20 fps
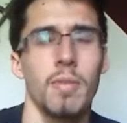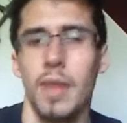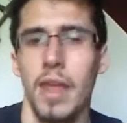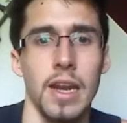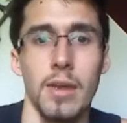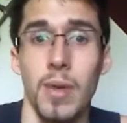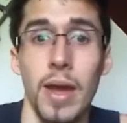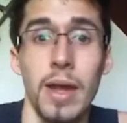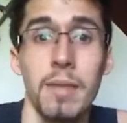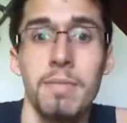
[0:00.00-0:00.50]

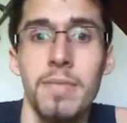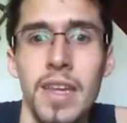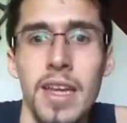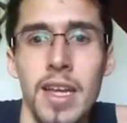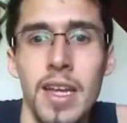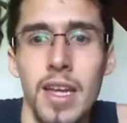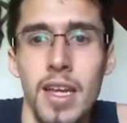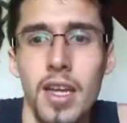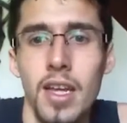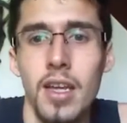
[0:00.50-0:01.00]
Anyway,
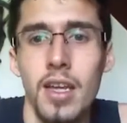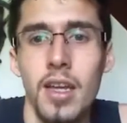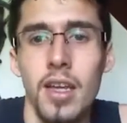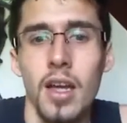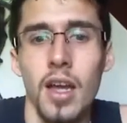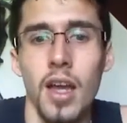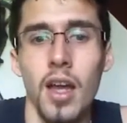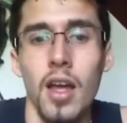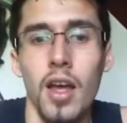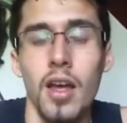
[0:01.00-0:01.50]

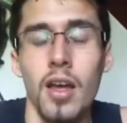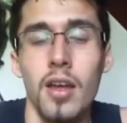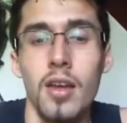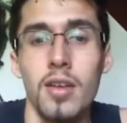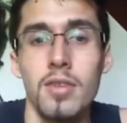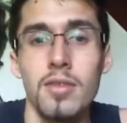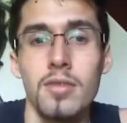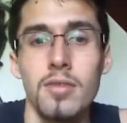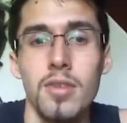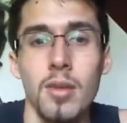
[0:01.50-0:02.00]

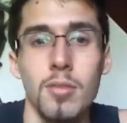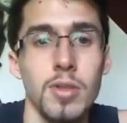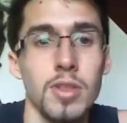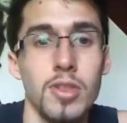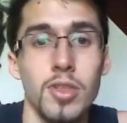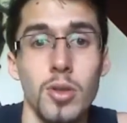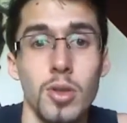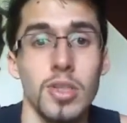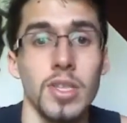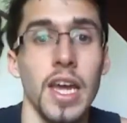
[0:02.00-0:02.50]
I'm just
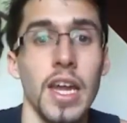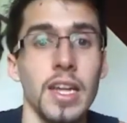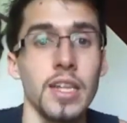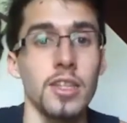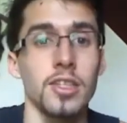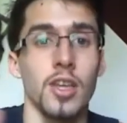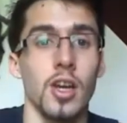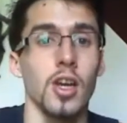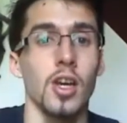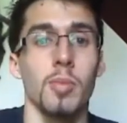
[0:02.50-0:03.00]
too excited
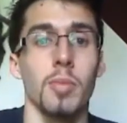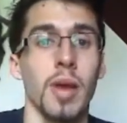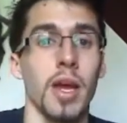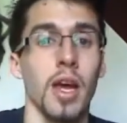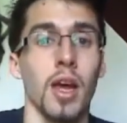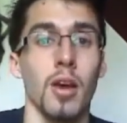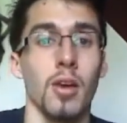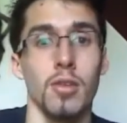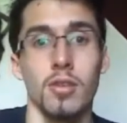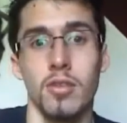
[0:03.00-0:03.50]
to talk
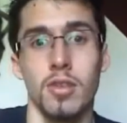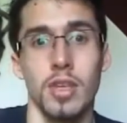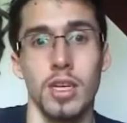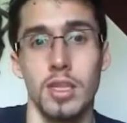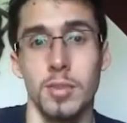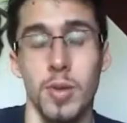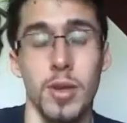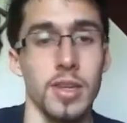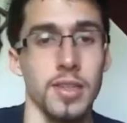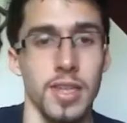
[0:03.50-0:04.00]
about the
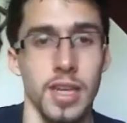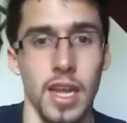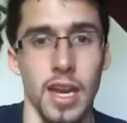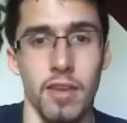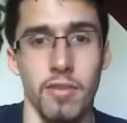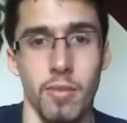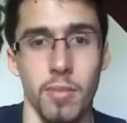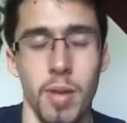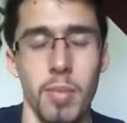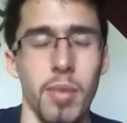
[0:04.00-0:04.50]
experience, I can't
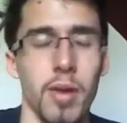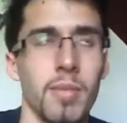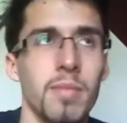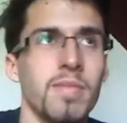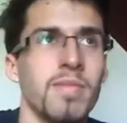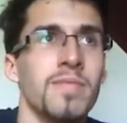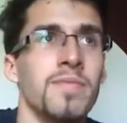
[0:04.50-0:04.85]
even remember.